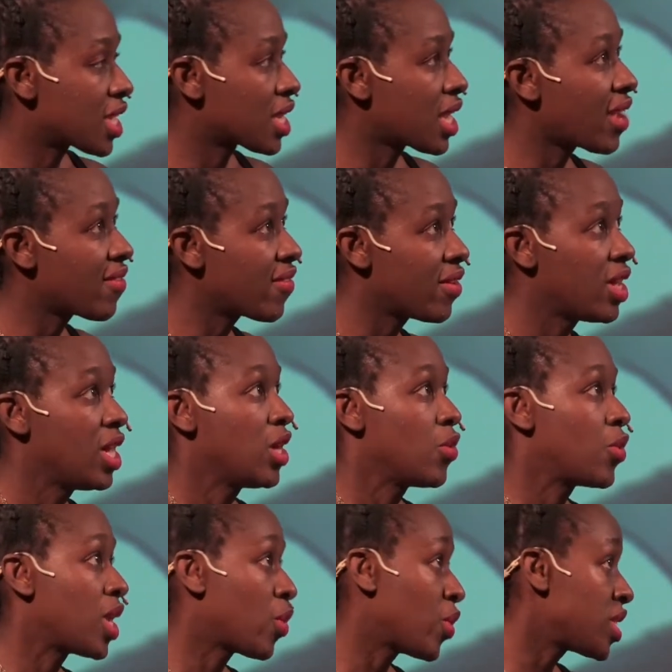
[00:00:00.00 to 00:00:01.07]
And
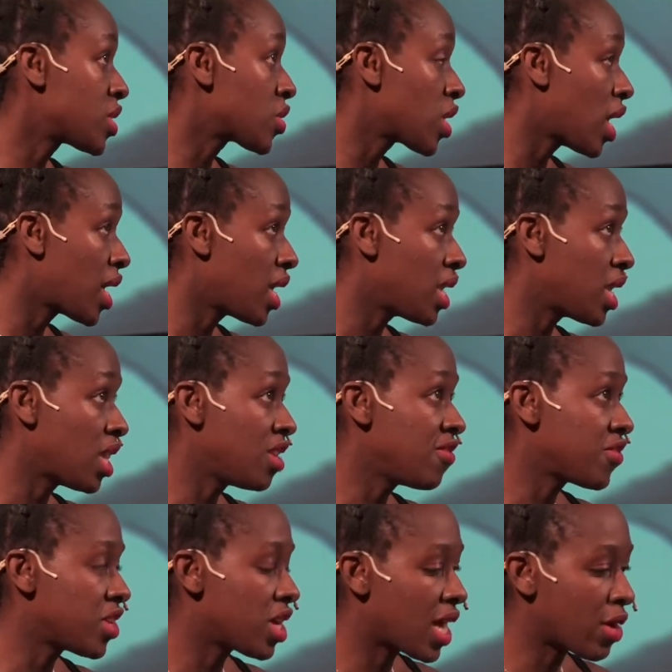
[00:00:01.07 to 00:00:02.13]
when I went to Ghana and I
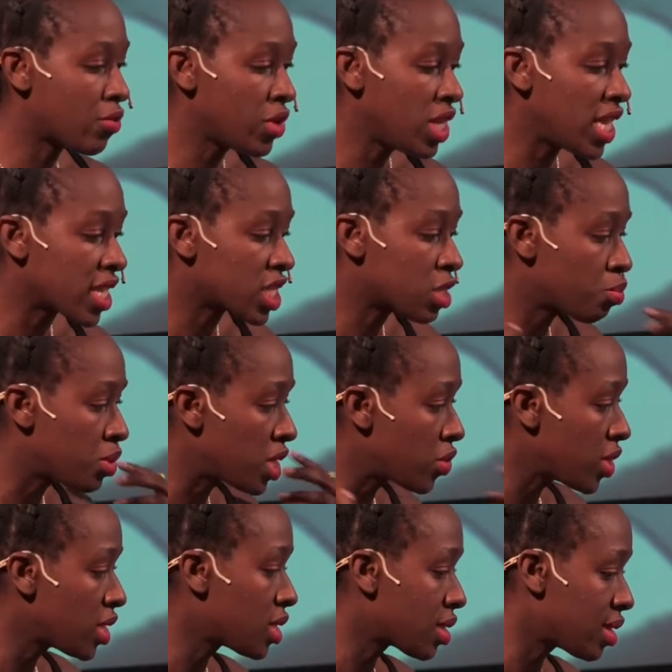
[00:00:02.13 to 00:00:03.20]
lived there, I really
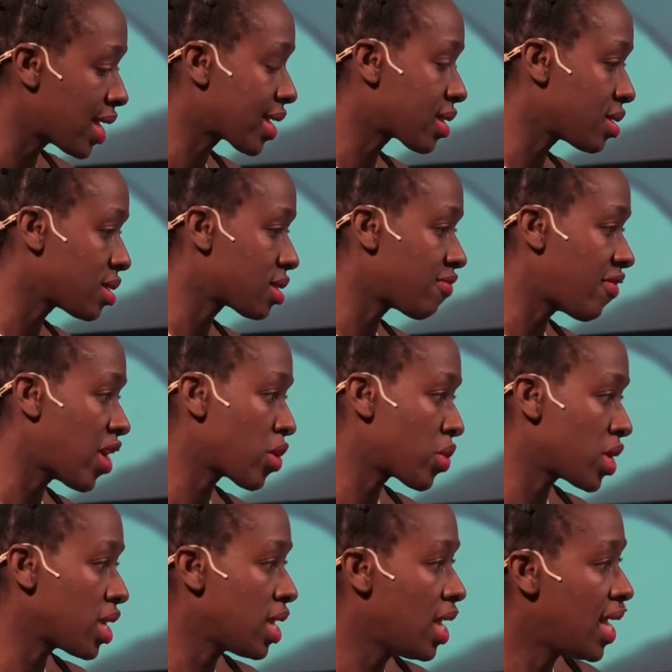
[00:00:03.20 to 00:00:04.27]
experienced like this
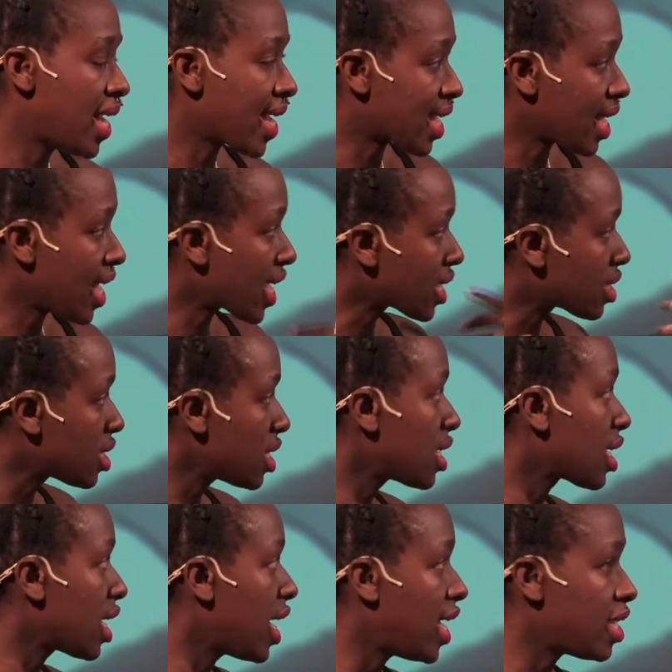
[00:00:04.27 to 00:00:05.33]
very
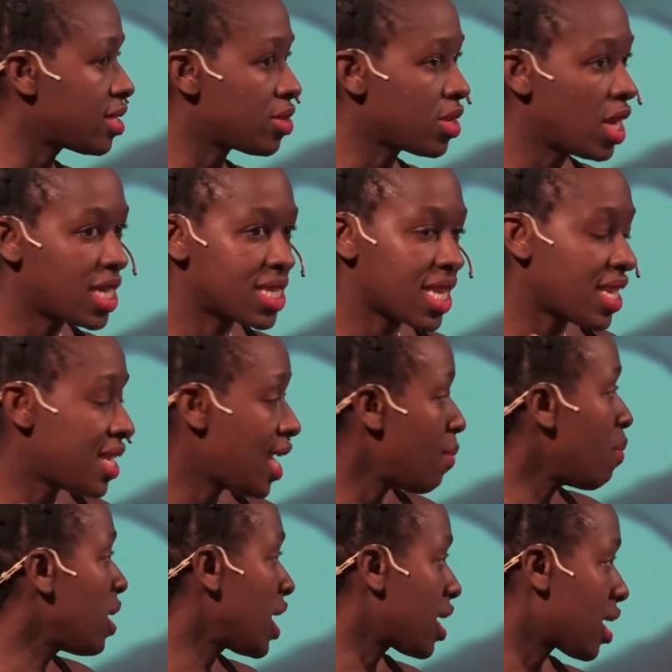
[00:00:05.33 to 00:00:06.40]
eclectic and
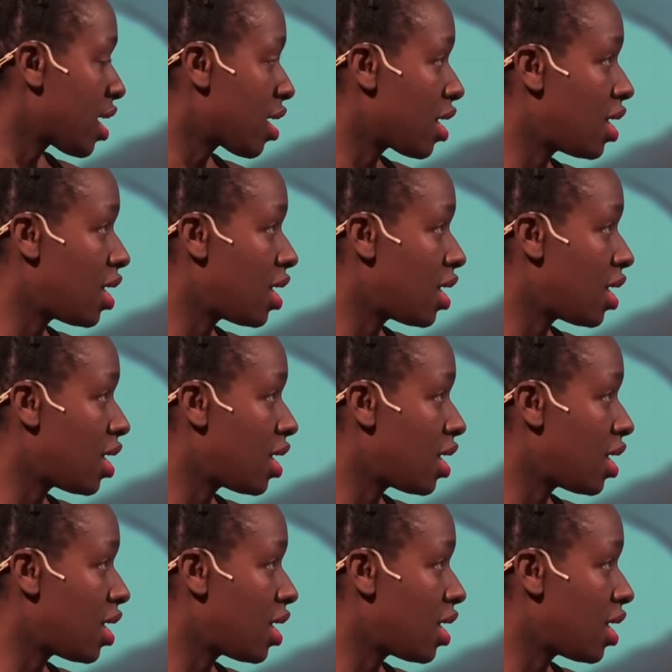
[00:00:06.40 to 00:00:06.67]
dynamic